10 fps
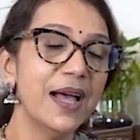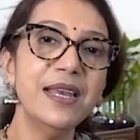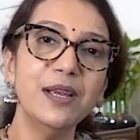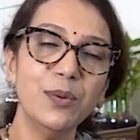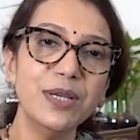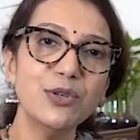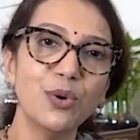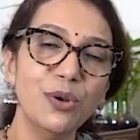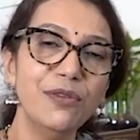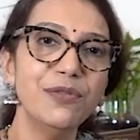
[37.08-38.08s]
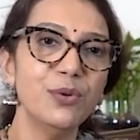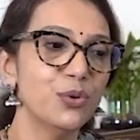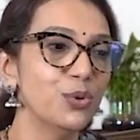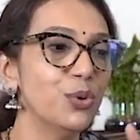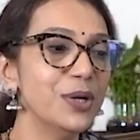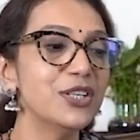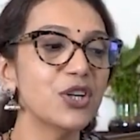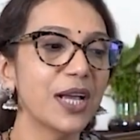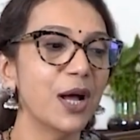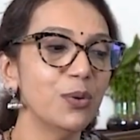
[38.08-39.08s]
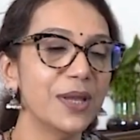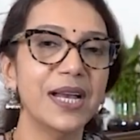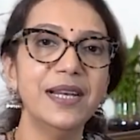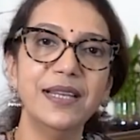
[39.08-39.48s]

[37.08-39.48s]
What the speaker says: request all of you to go and check out that.